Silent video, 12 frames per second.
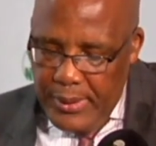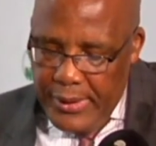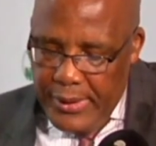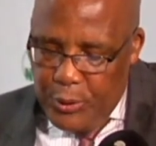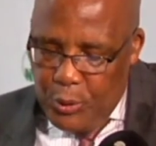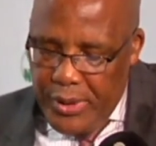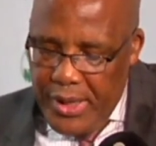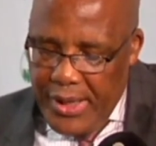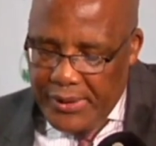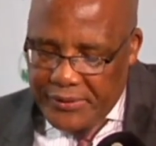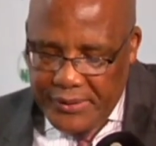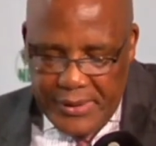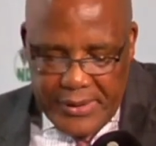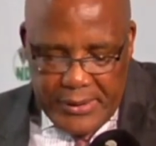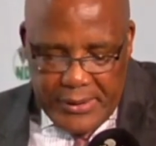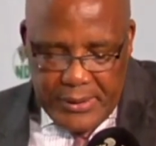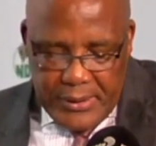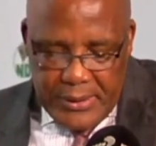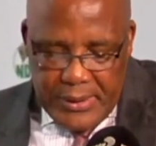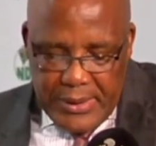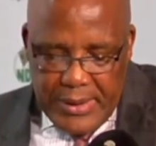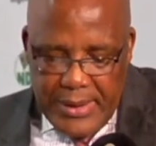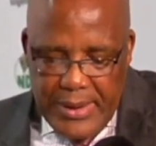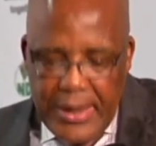And we are saying
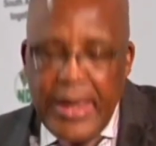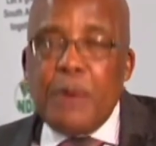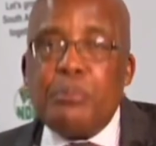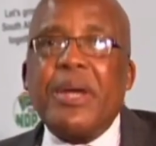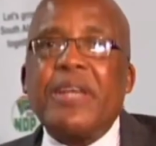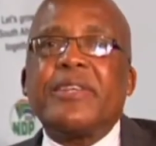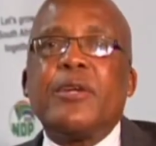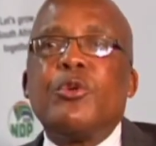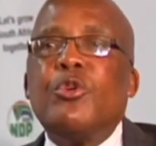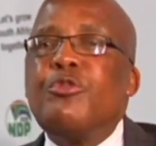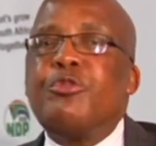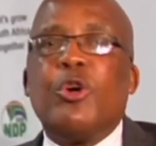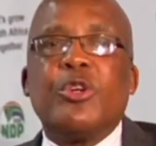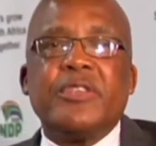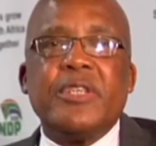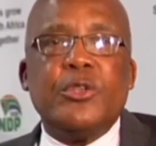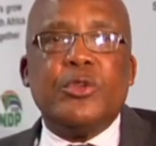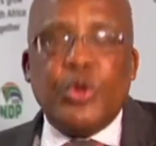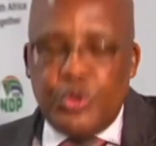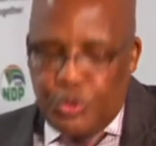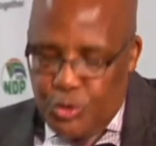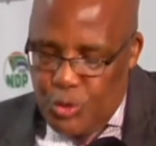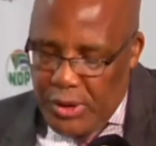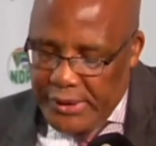a person who falls in those
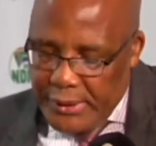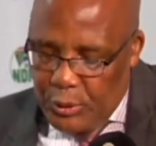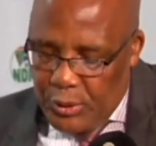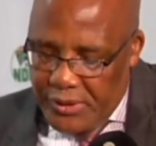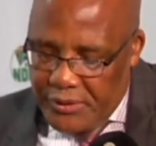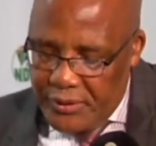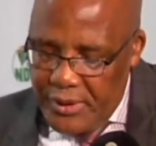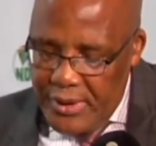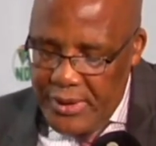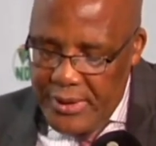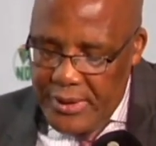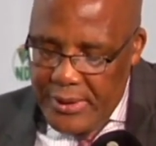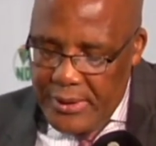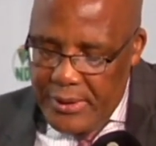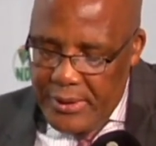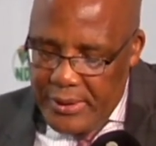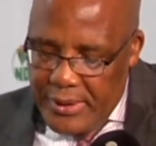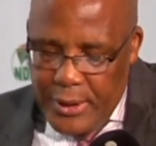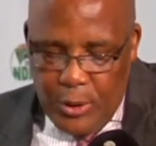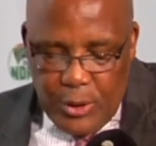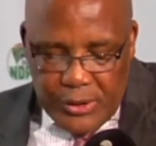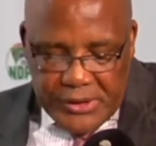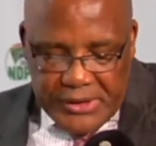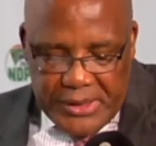two categories, he
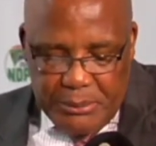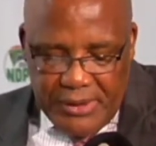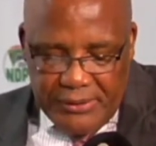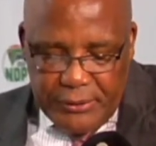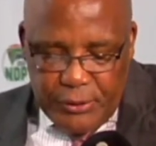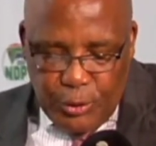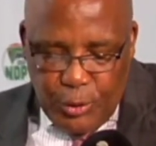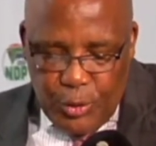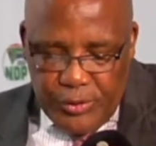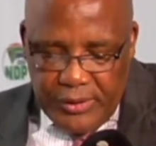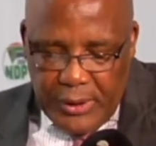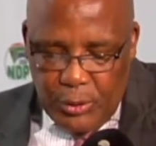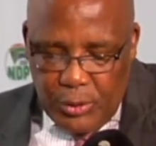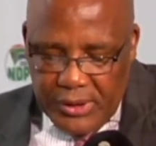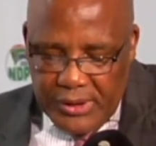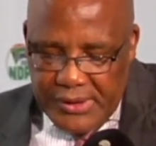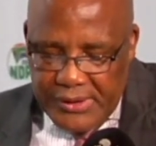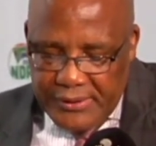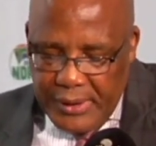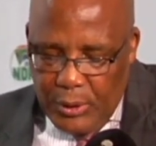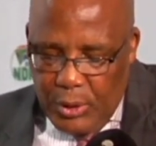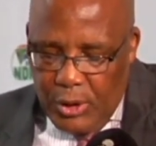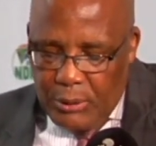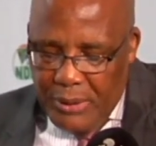or she must disclose and or register
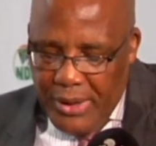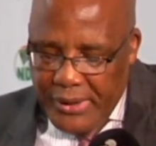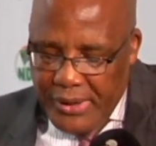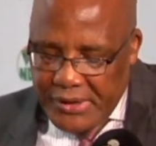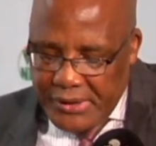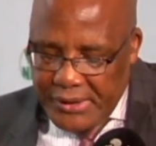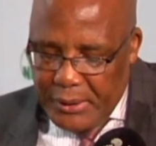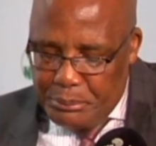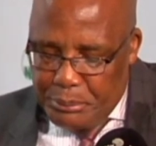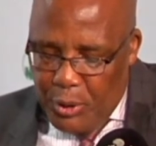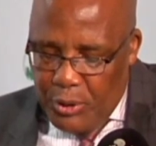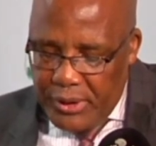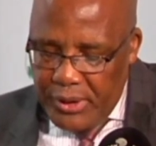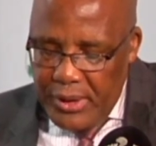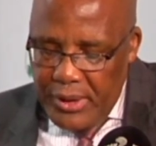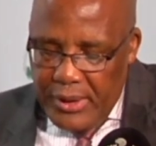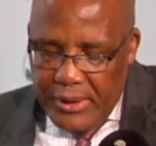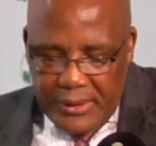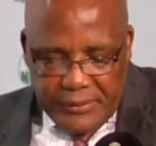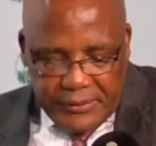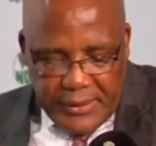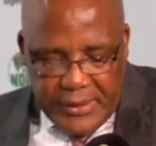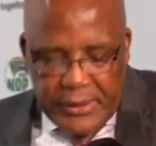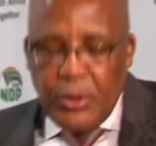all minor children born and
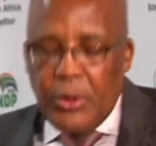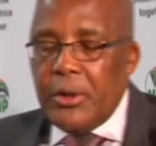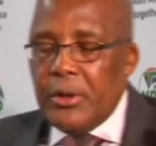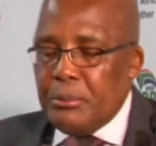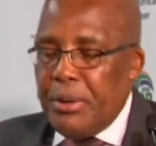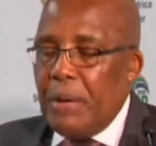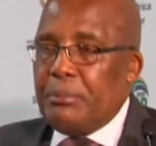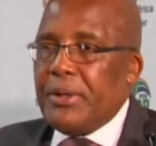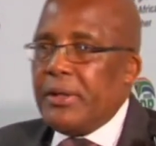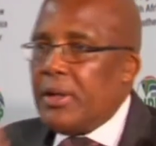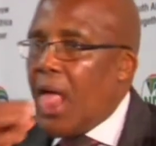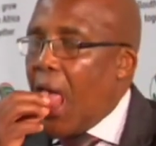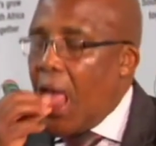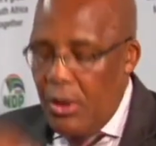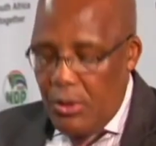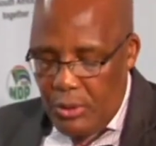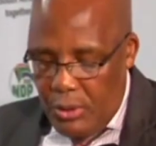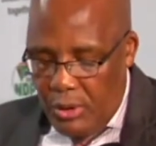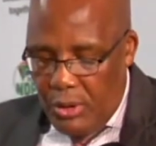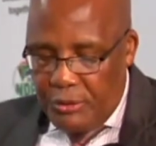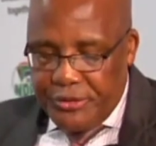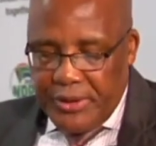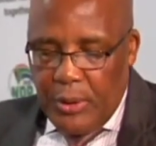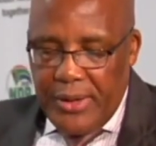stay in the Republic
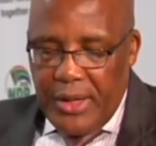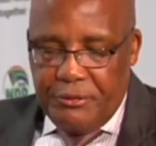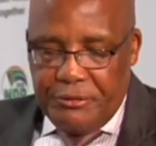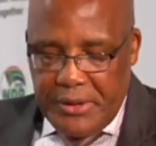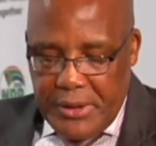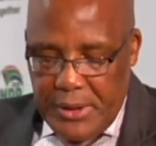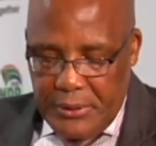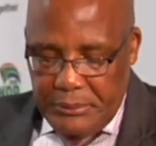of South Africa.